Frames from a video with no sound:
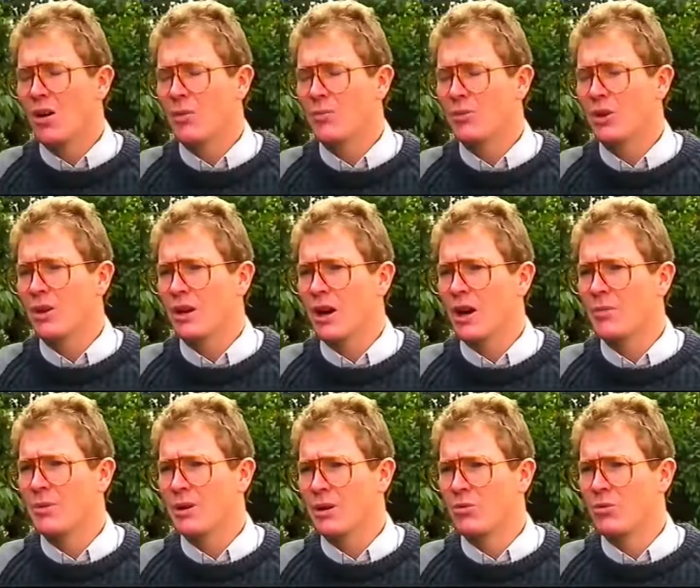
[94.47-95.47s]
I'm certainly
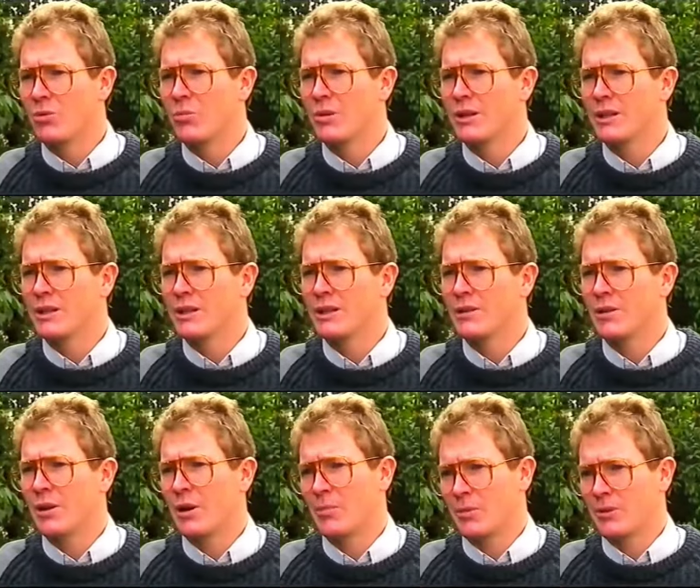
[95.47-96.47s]
hoping it will be.
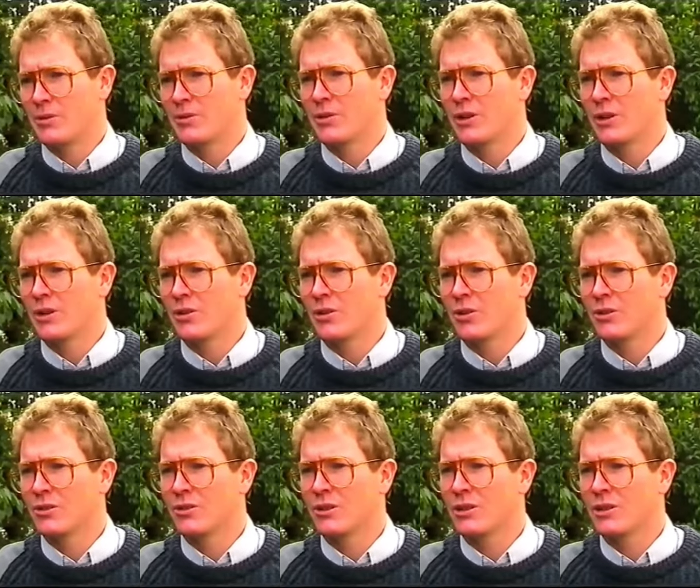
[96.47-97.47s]
I hope it's a
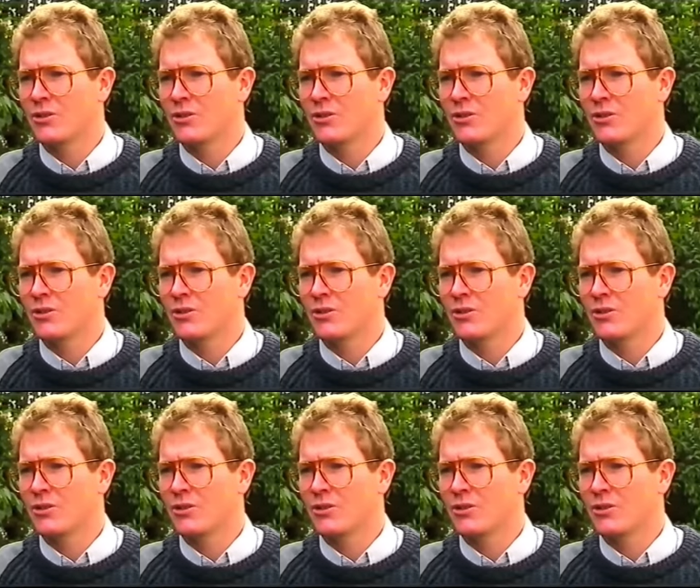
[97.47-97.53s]
nice,